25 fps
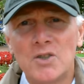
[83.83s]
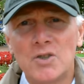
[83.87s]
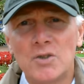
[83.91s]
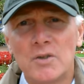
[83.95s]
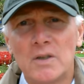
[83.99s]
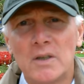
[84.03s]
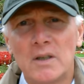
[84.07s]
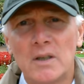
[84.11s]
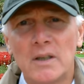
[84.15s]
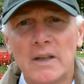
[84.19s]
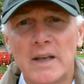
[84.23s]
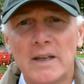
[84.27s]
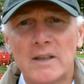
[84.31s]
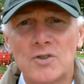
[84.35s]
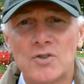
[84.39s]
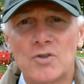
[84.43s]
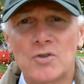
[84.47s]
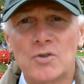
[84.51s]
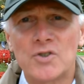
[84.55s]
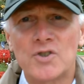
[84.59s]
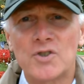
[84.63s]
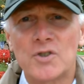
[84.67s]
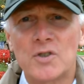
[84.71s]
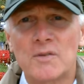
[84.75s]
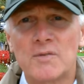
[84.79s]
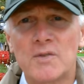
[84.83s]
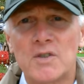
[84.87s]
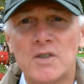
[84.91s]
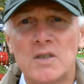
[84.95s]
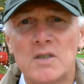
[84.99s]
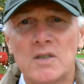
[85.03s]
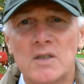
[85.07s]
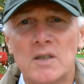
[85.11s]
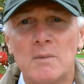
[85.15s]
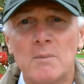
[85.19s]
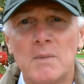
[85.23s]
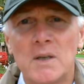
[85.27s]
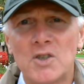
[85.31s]
to the Electoral
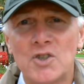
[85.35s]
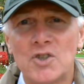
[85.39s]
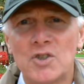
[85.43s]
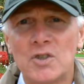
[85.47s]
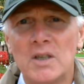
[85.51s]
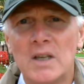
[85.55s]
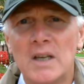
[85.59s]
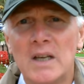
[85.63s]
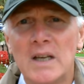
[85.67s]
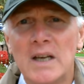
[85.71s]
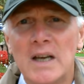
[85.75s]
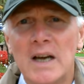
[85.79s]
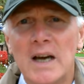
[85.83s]
Services Commission,